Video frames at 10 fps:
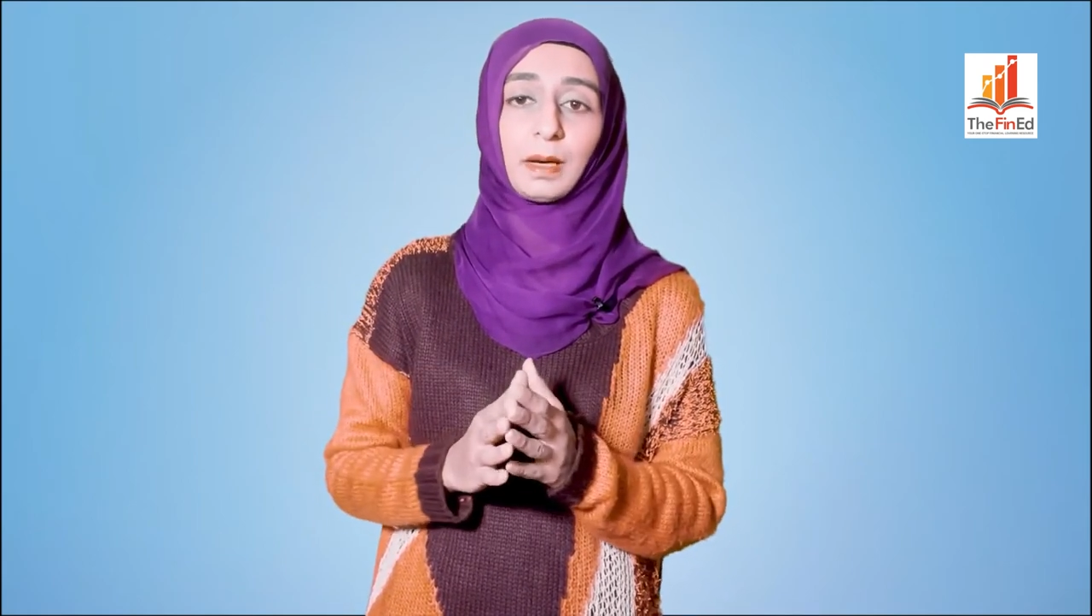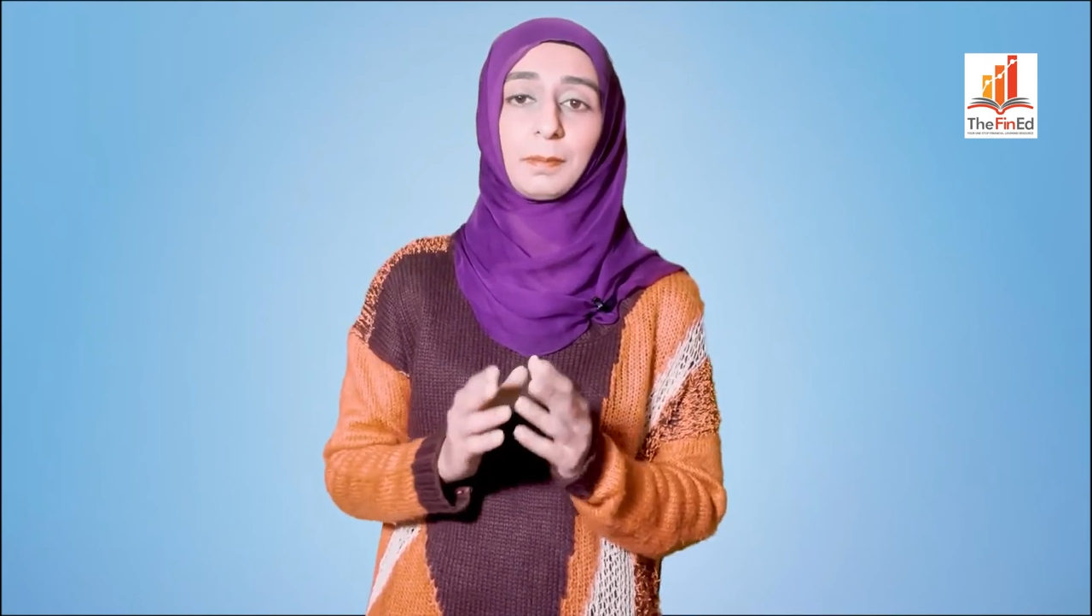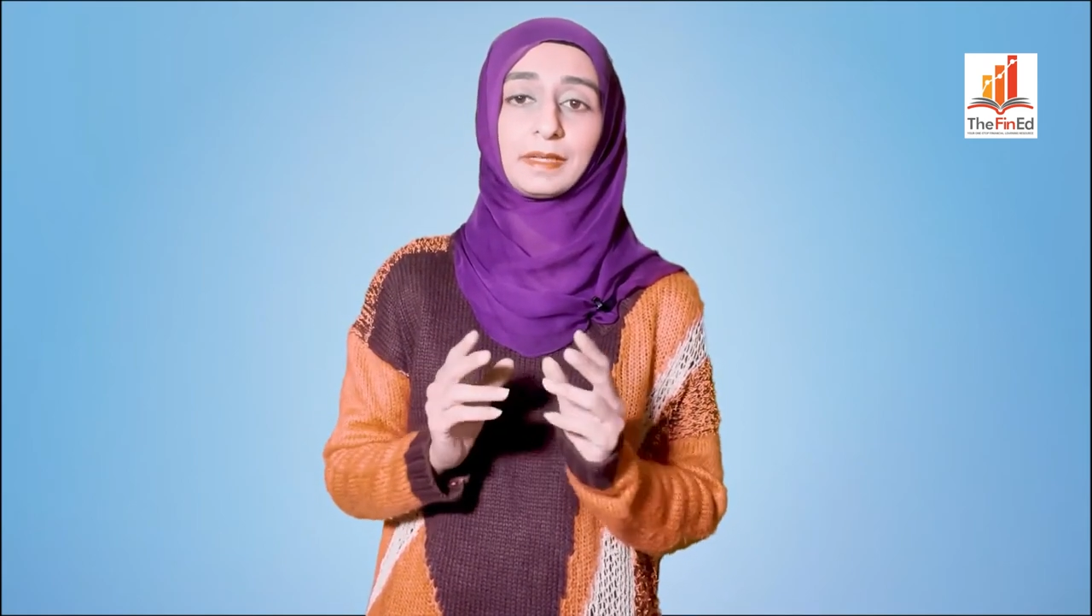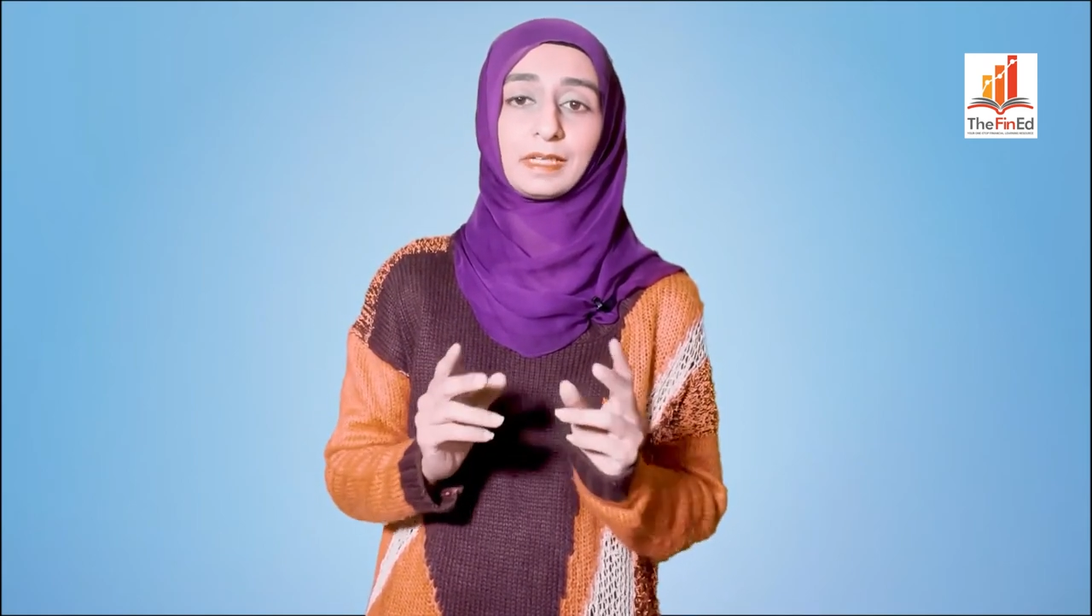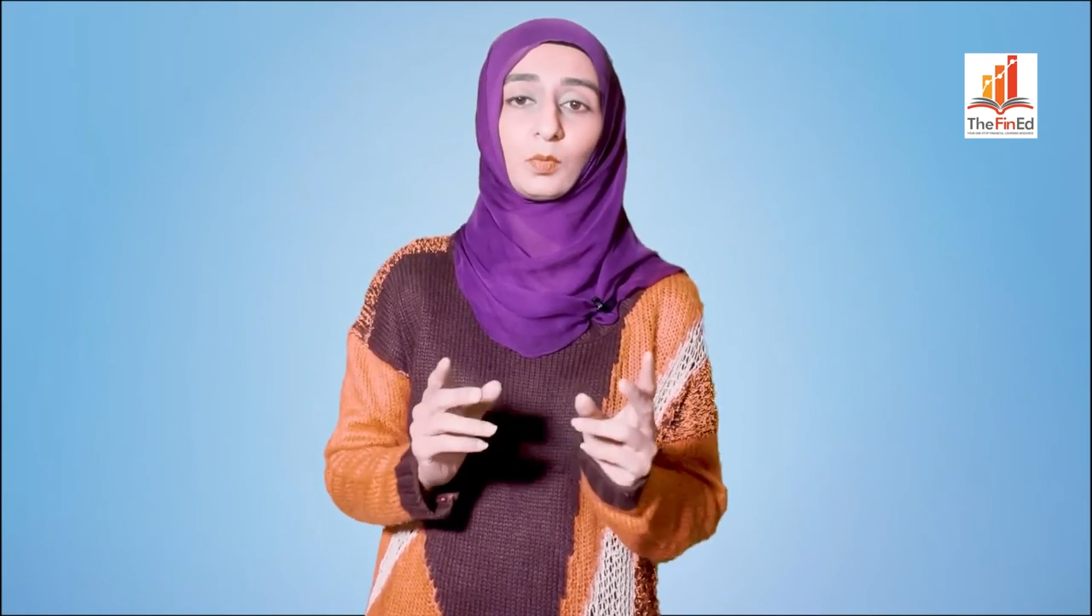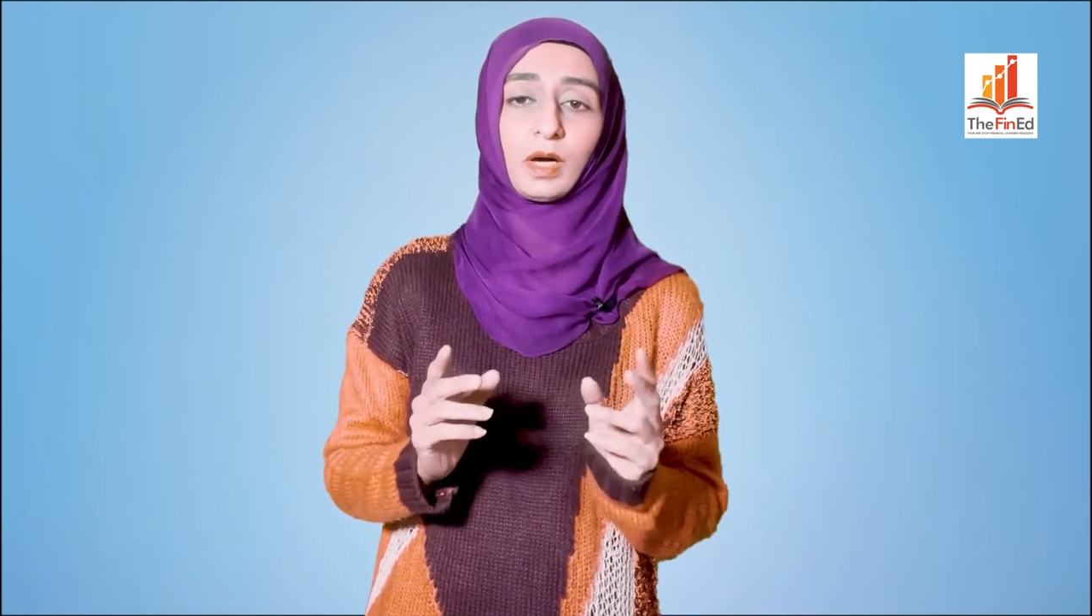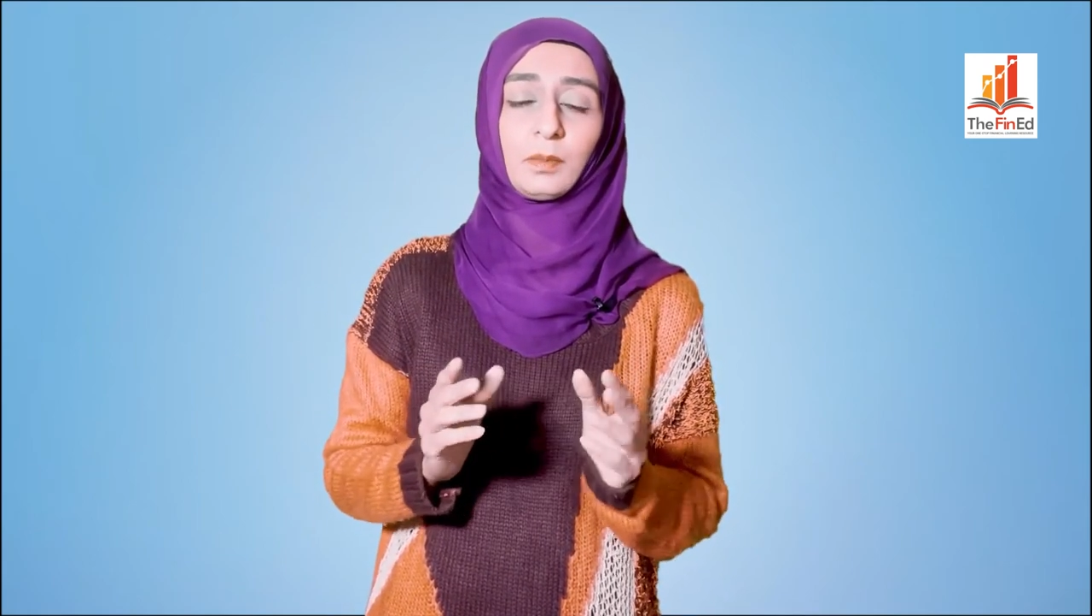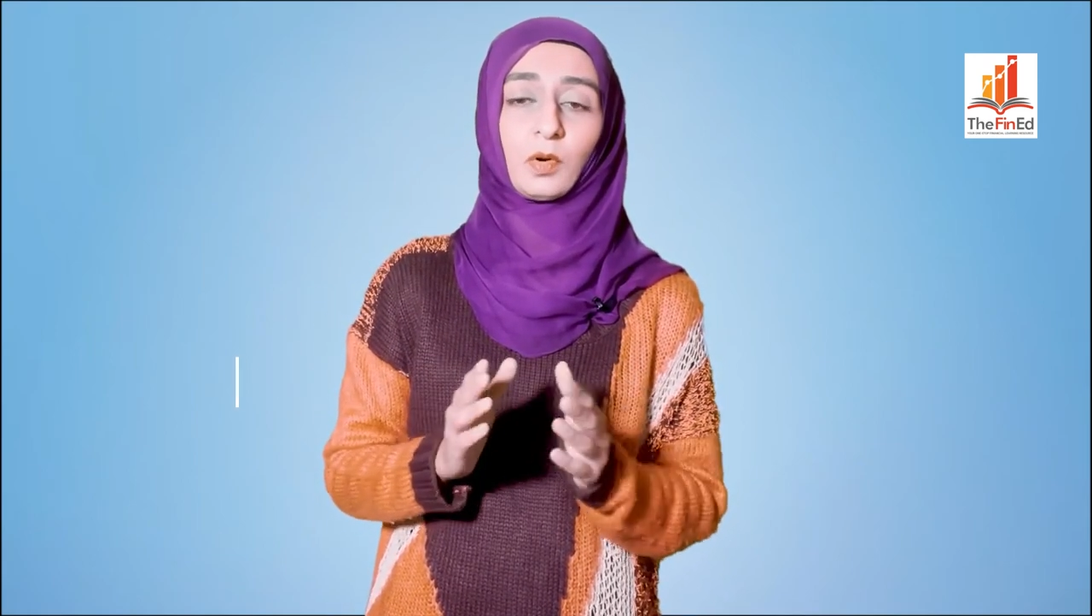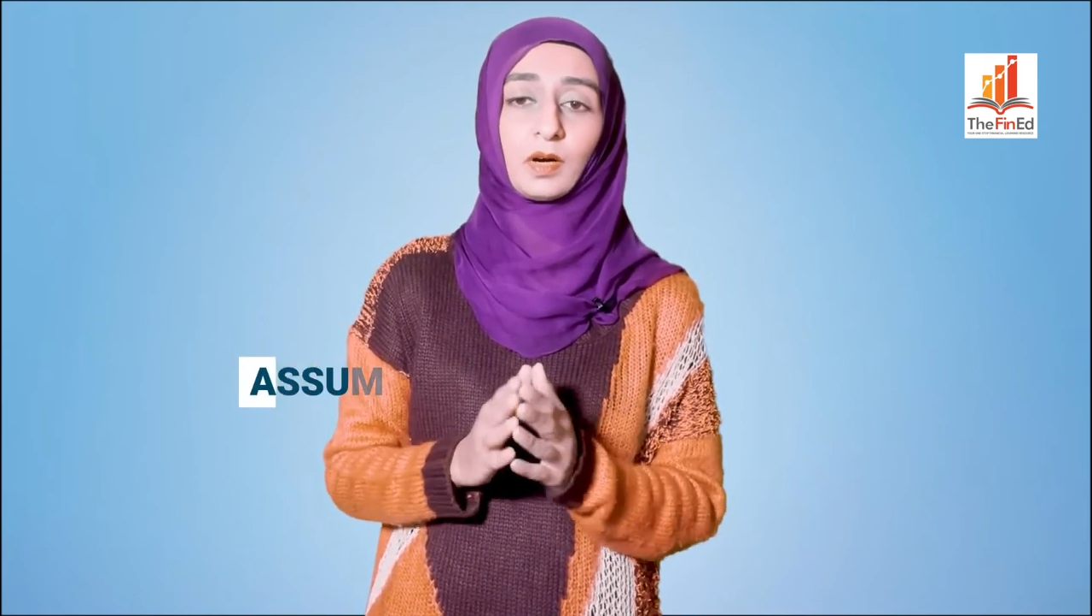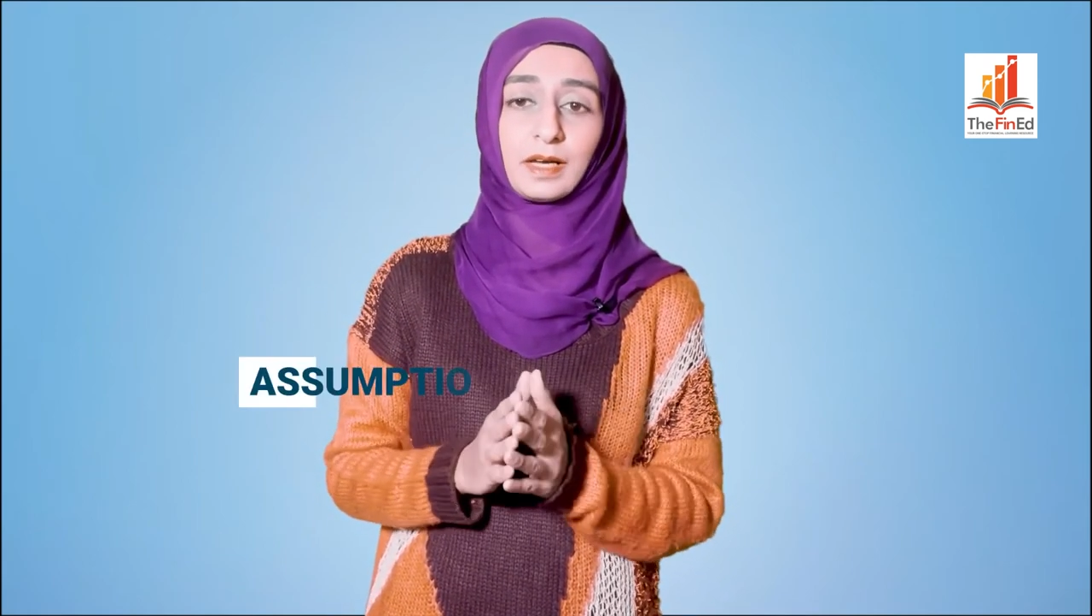by making
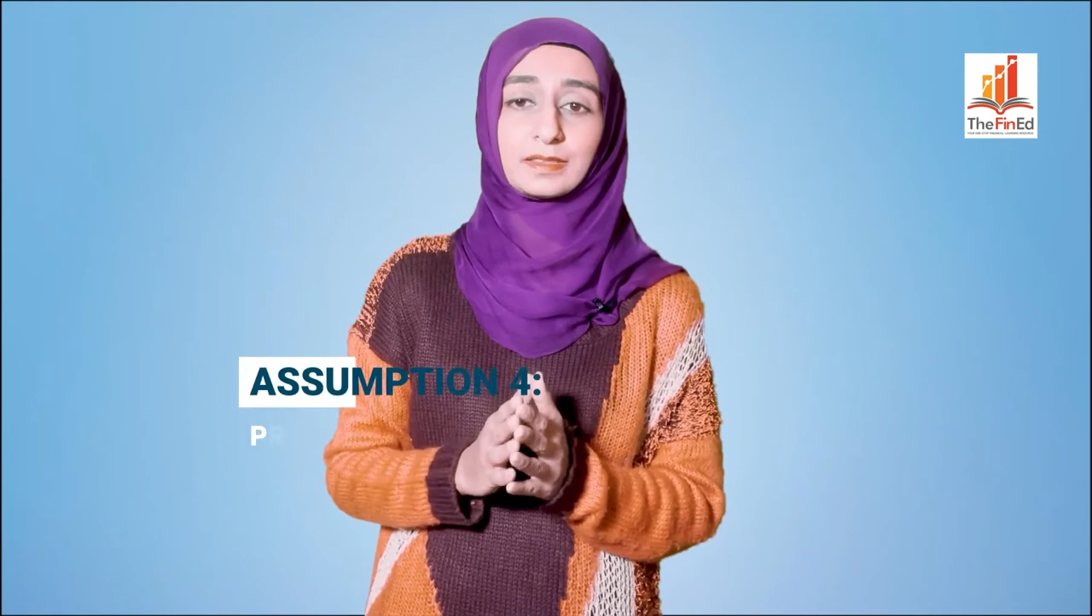one more